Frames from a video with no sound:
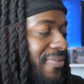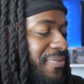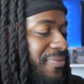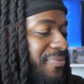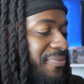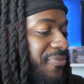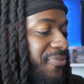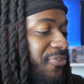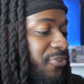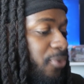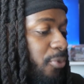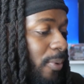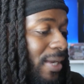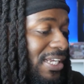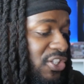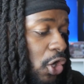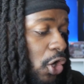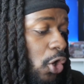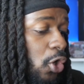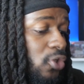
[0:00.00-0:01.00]
3
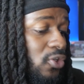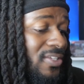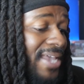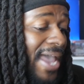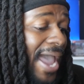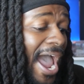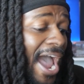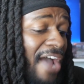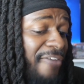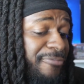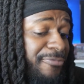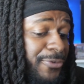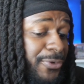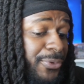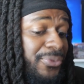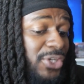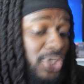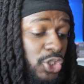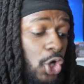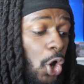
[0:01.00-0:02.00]
turns after
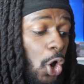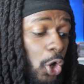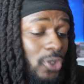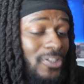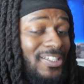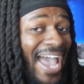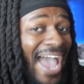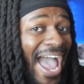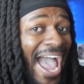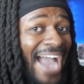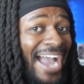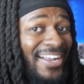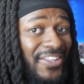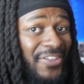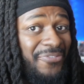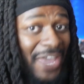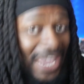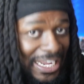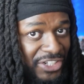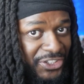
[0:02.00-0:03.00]
this card's
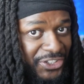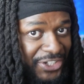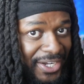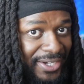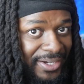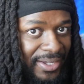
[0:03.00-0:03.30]
activation.